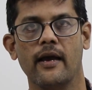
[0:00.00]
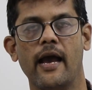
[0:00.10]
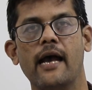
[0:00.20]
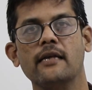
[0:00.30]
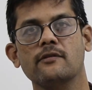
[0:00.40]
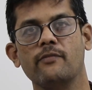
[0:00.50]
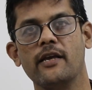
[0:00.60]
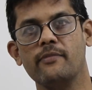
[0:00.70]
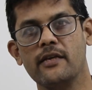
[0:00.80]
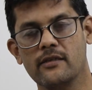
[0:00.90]
as
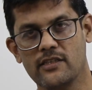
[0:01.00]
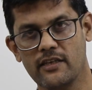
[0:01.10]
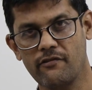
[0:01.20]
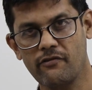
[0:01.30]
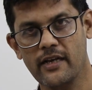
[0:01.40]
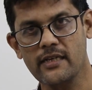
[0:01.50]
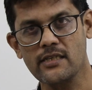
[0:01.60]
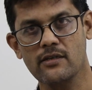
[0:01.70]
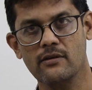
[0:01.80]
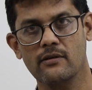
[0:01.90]
maybe a chief
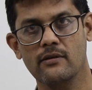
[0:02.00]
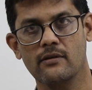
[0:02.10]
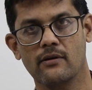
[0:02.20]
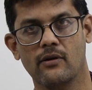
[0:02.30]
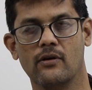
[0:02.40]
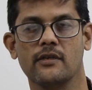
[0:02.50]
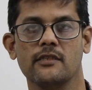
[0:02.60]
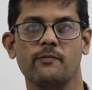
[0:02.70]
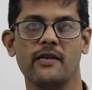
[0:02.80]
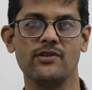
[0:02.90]
guest or a
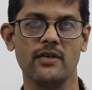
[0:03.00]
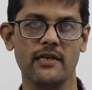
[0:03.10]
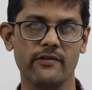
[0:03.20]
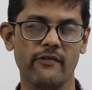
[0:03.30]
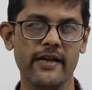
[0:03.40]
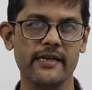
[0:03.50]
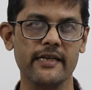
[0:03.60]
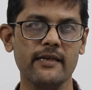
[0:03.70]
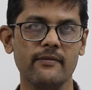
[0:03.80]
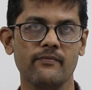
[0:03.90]
special
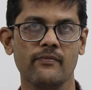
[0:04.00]
invitee.